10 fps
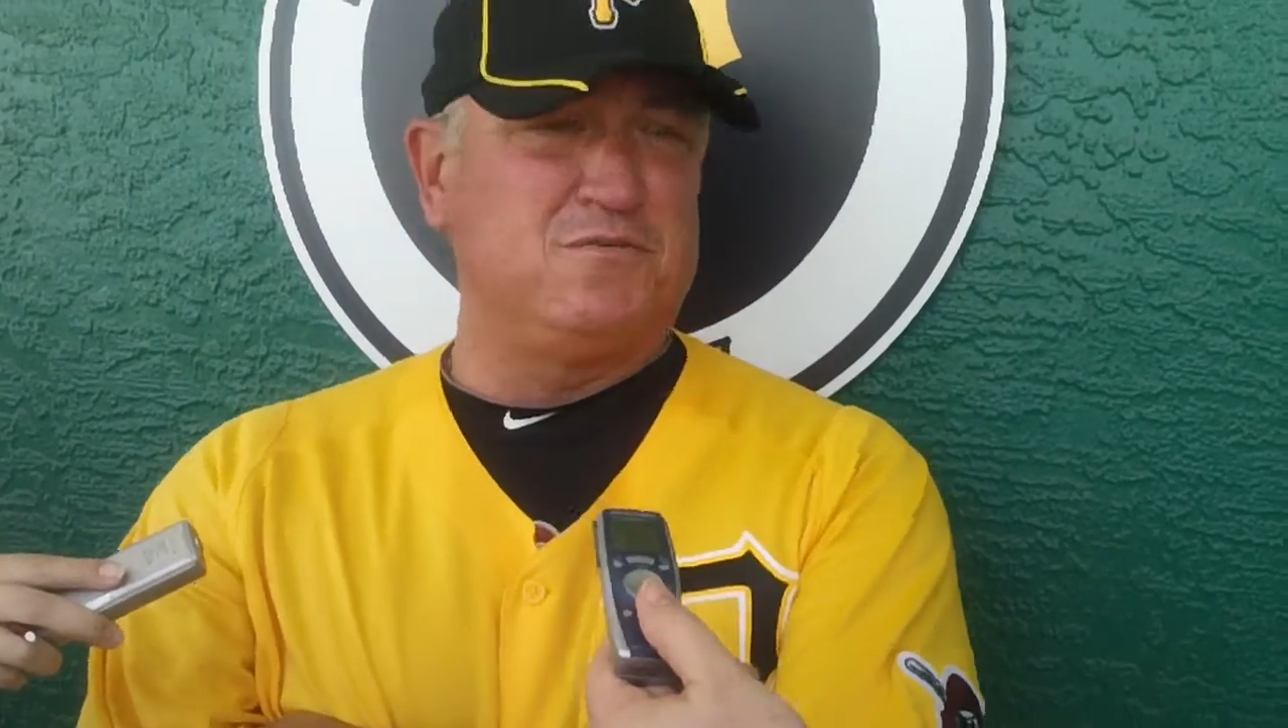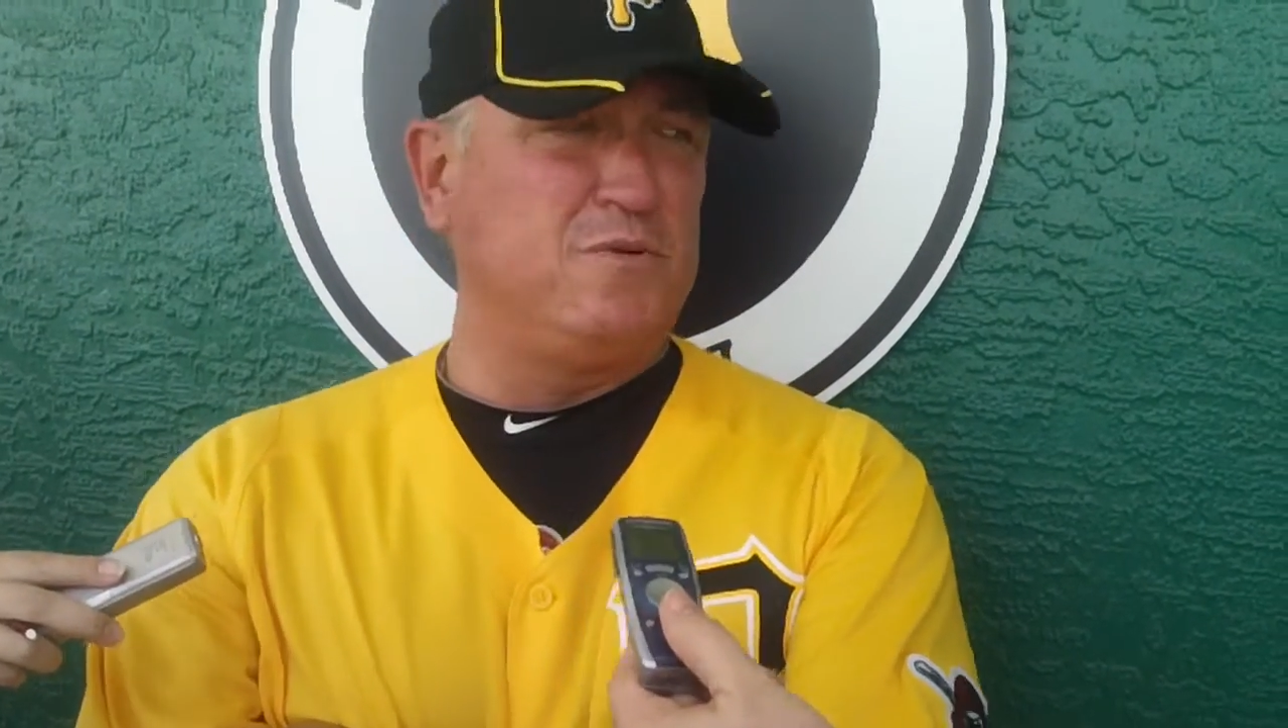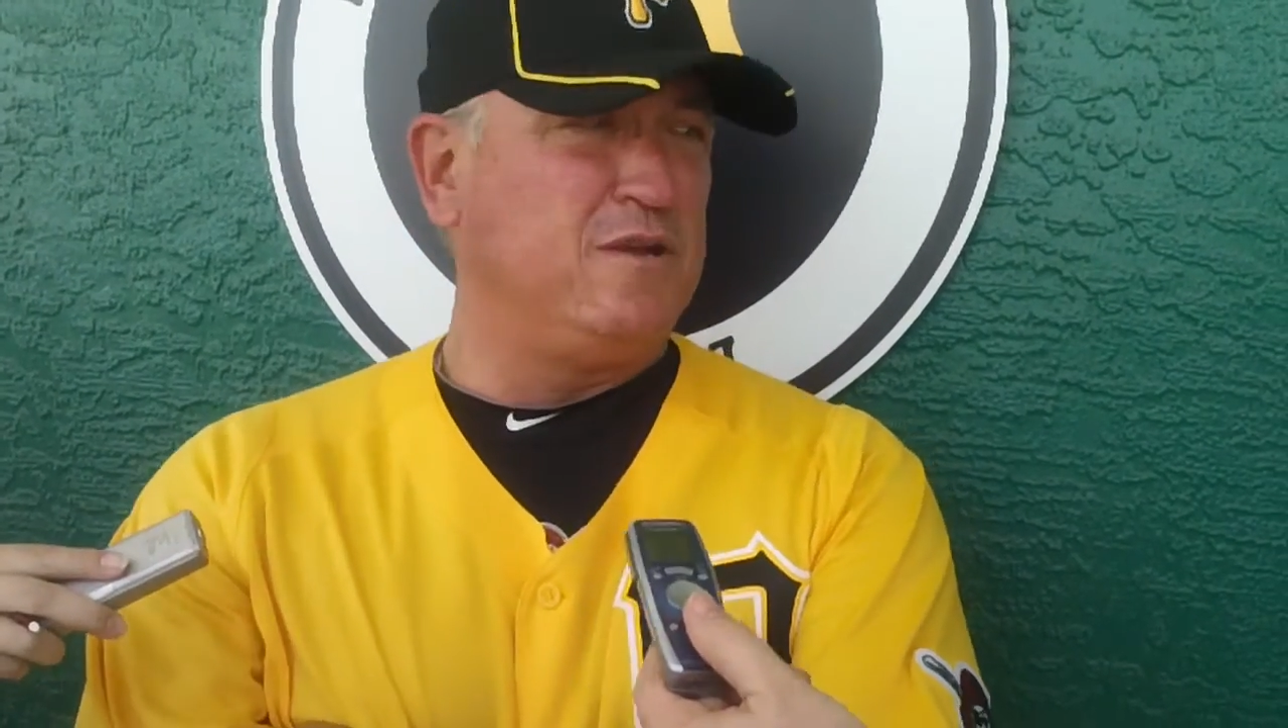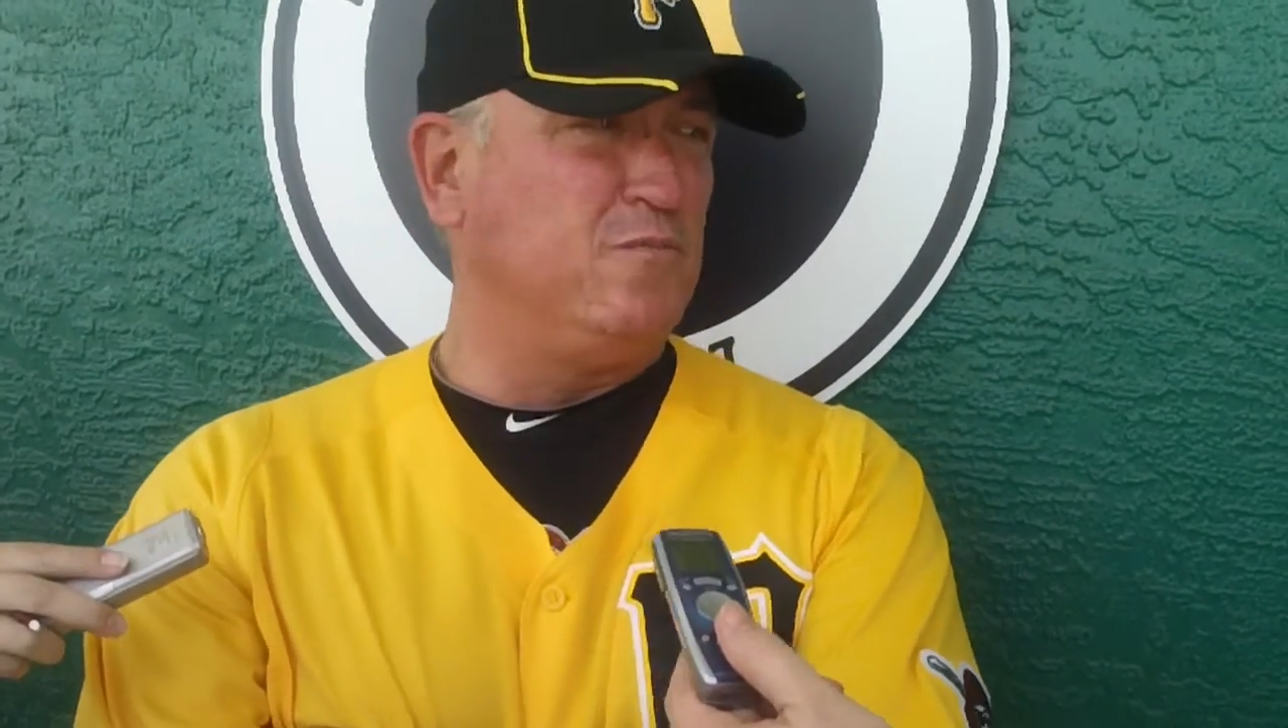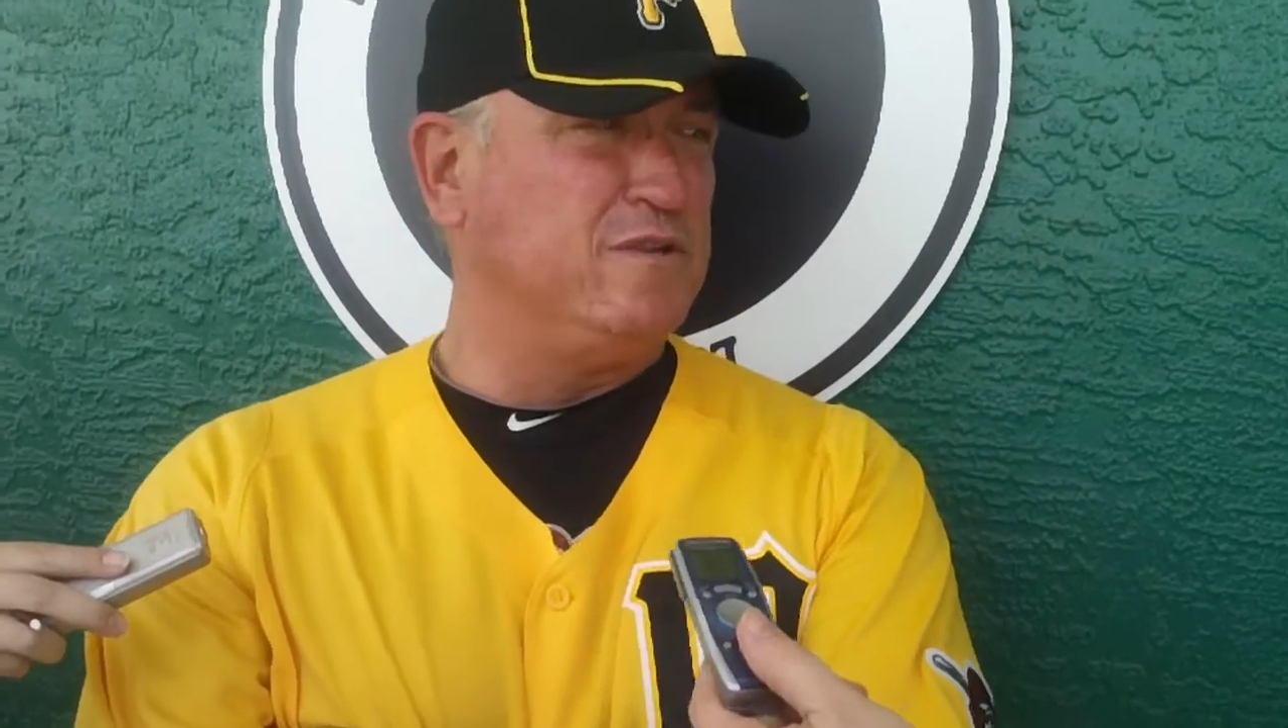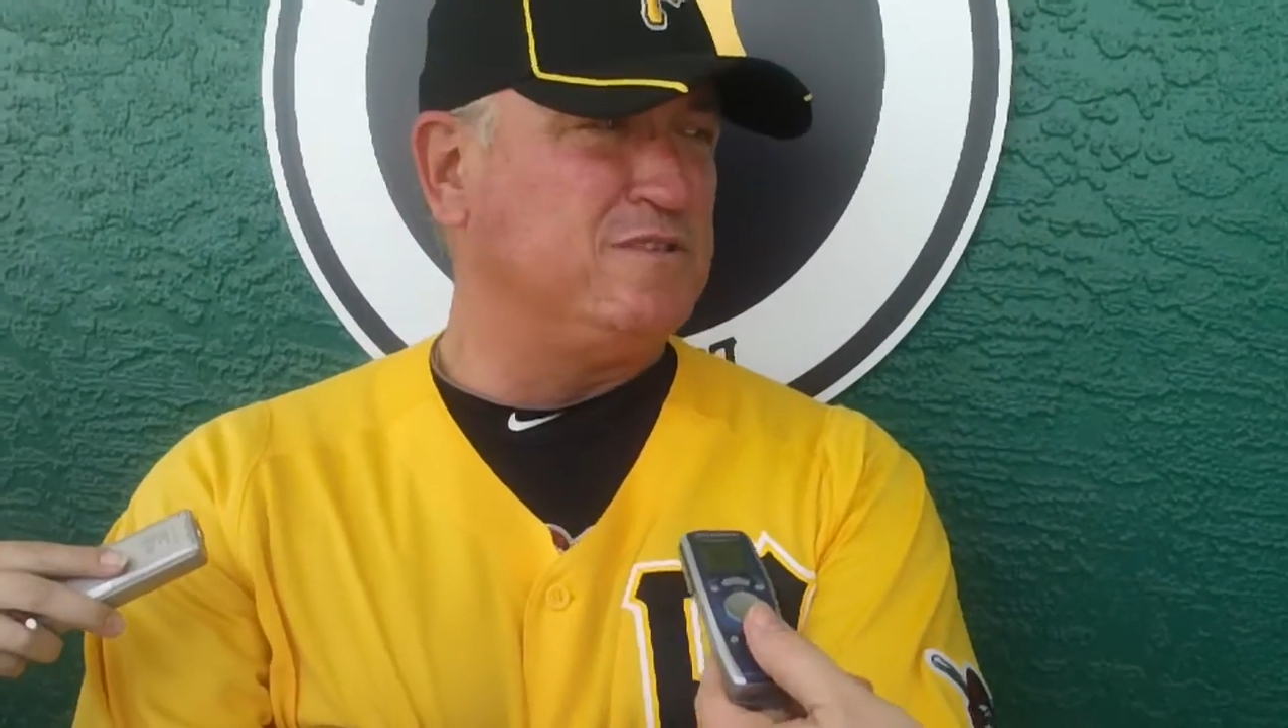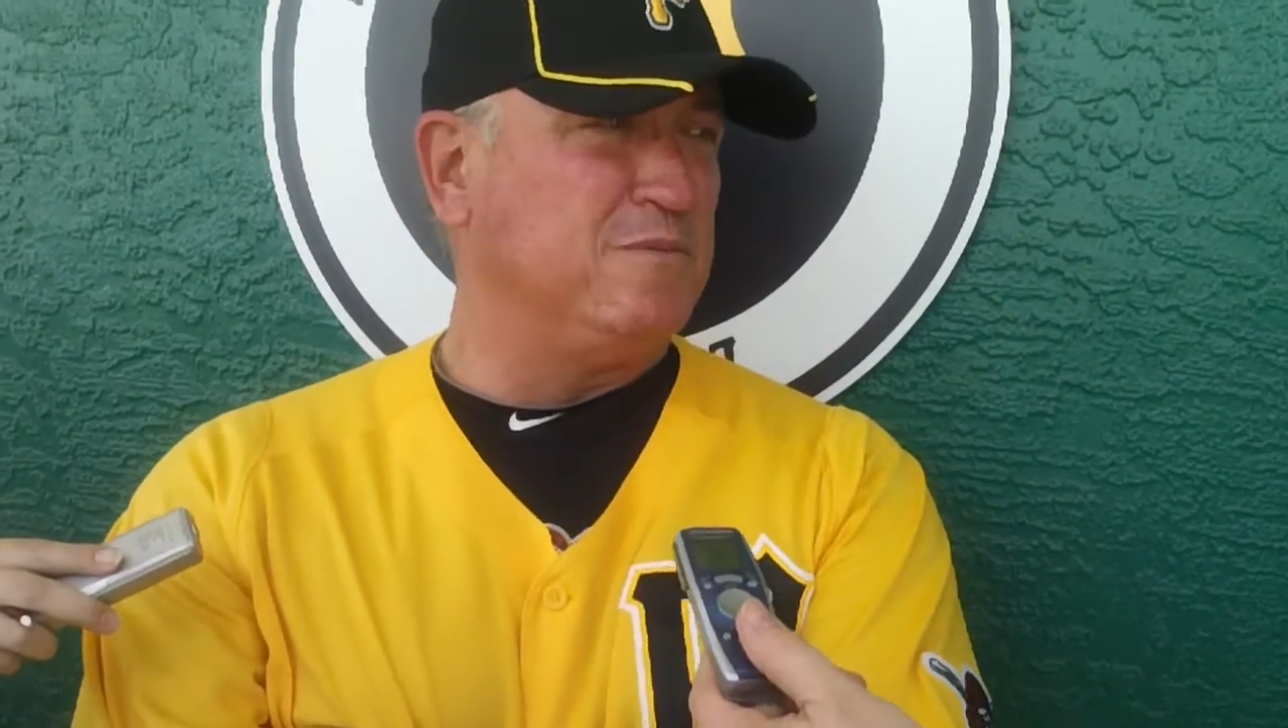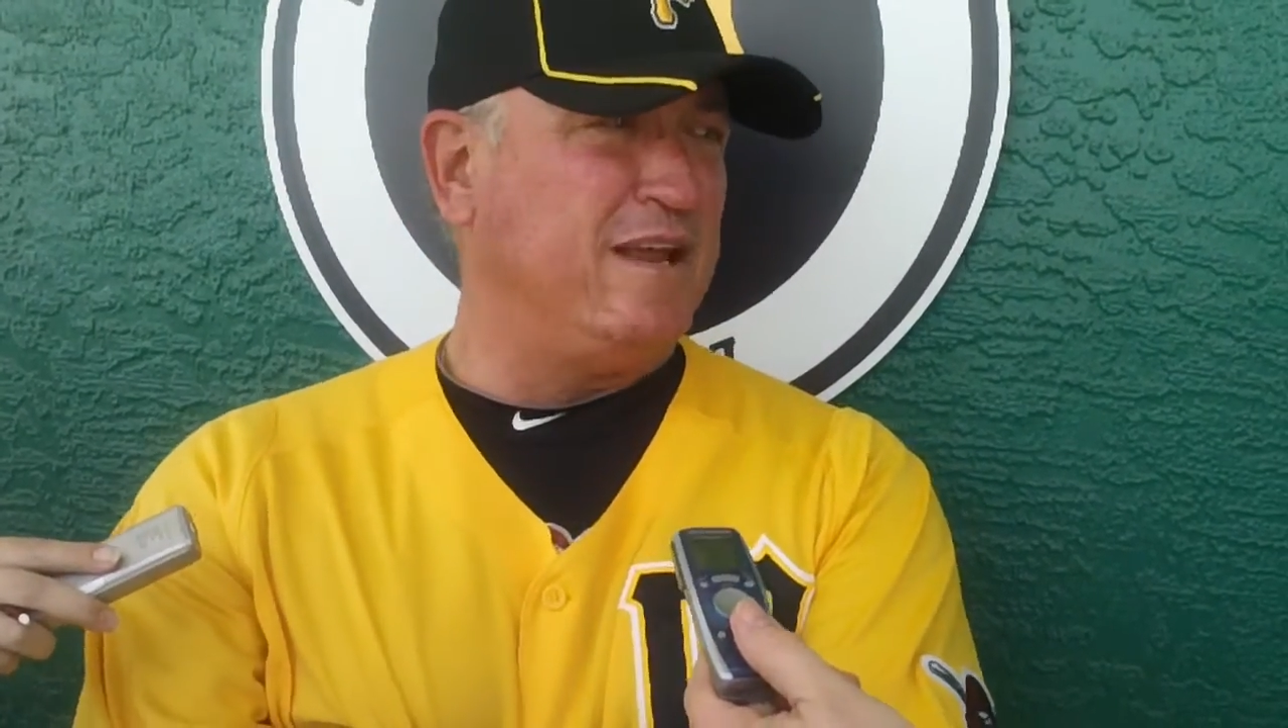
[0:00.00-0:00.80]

where we can win some